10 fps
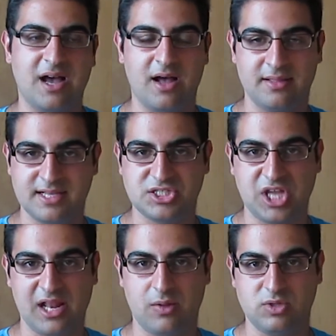on this
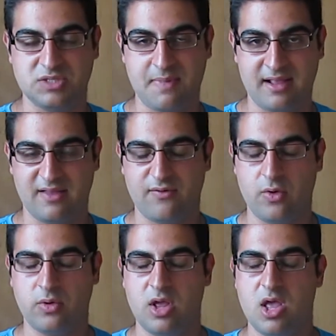channel, which is the
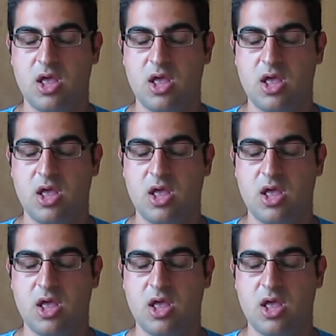Phone,